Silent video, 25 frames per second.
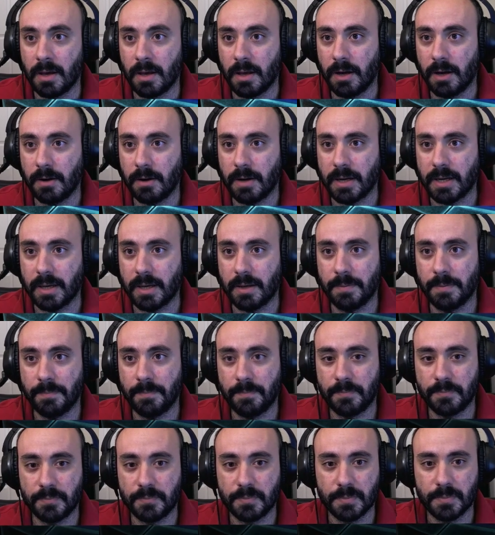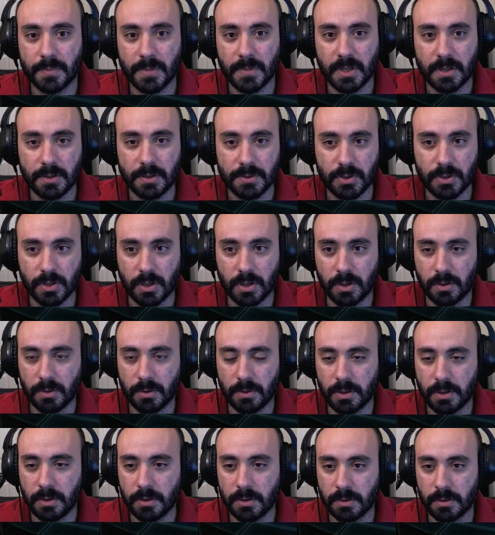Alrighty.
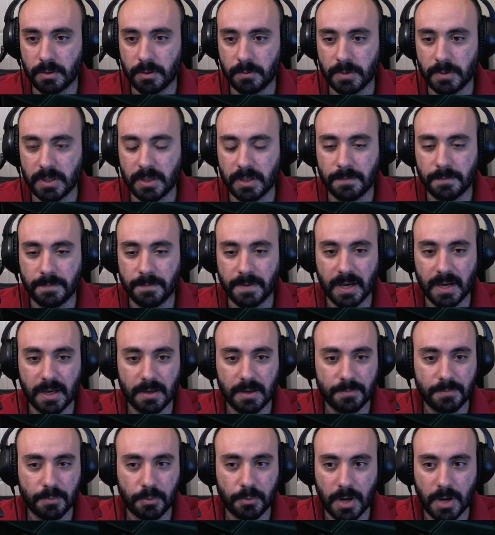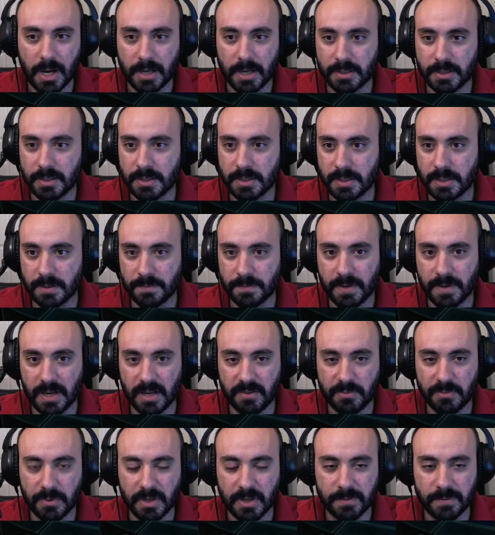So we did 5 practice and
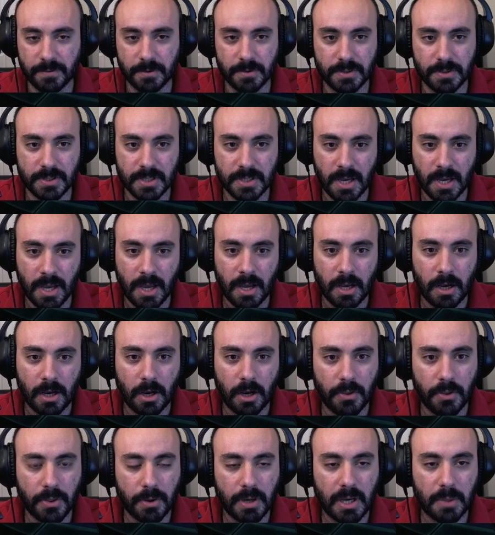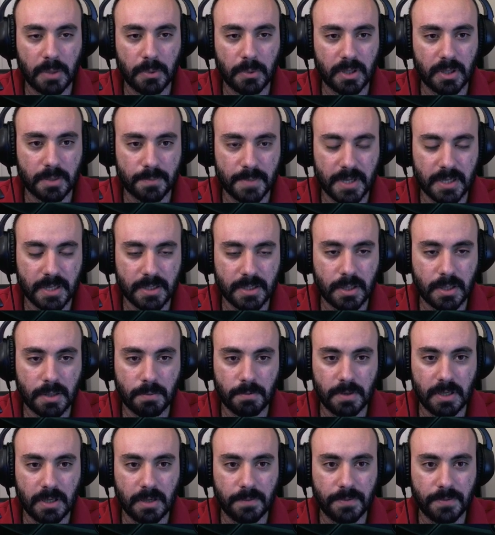5 whatevers, although I will admit
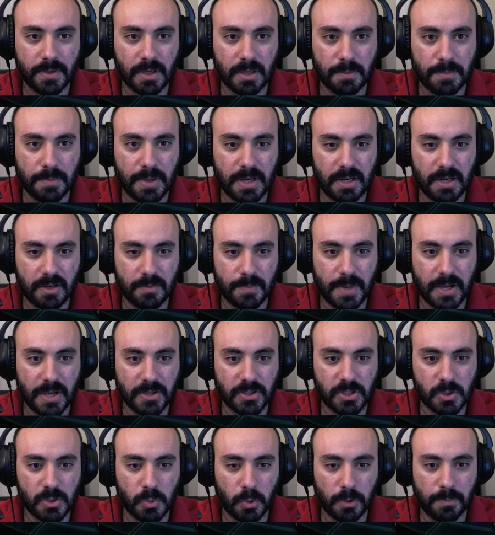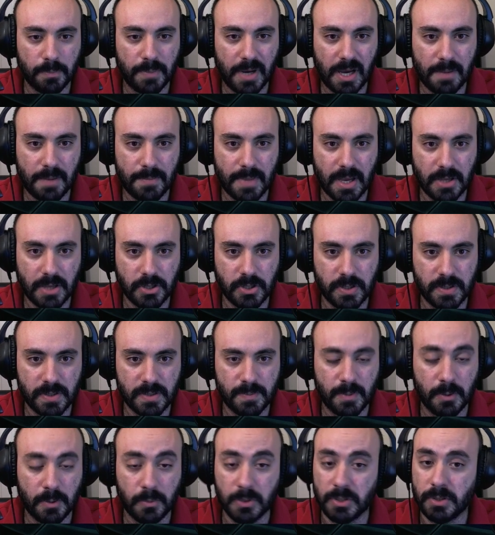3 of the competitive matches were bot matches,
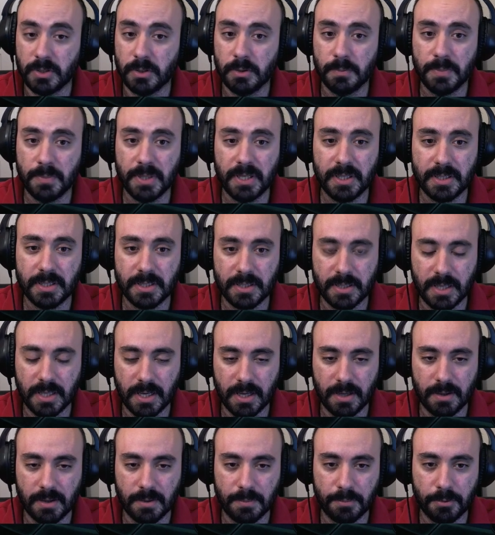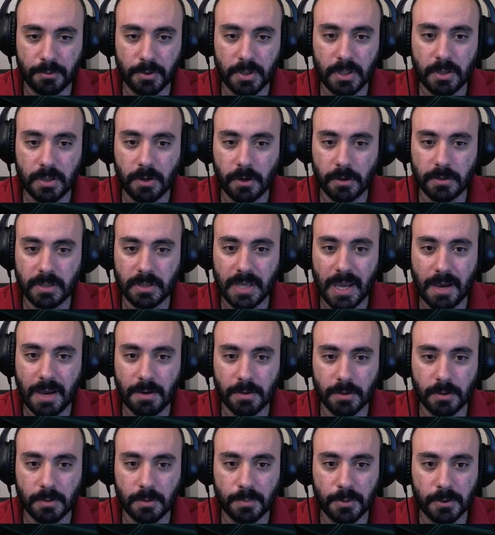but we do beat a pretty hard
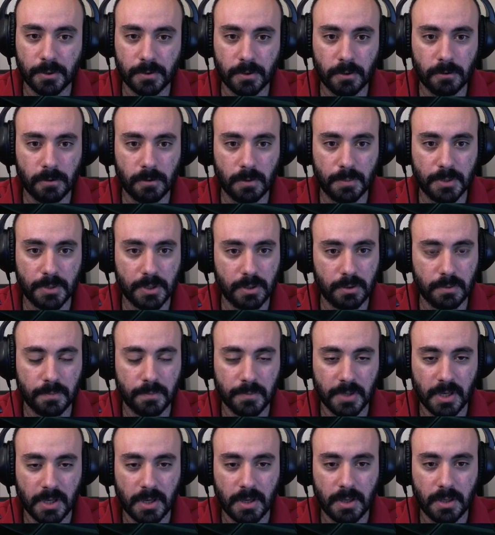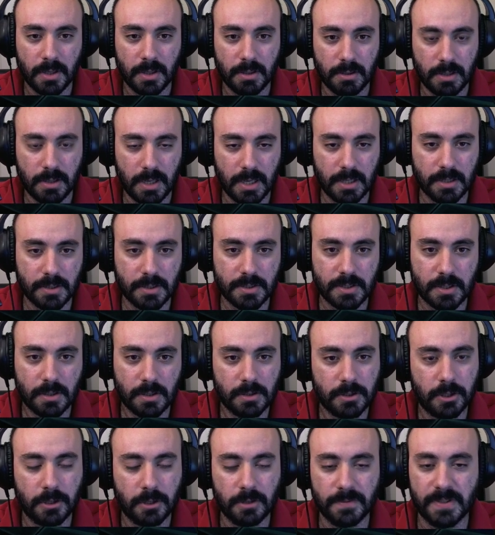counter, Perturbo, and
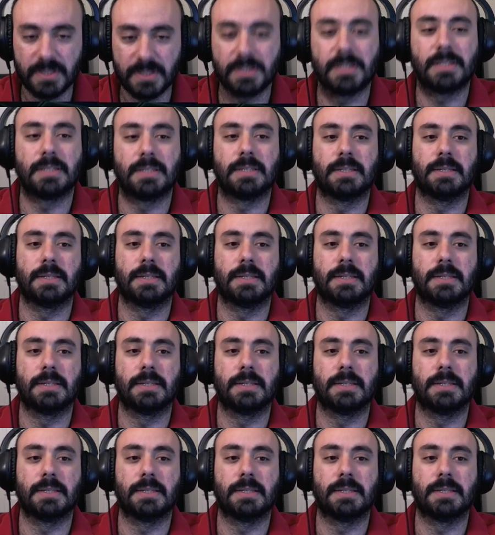Assault Harvitz.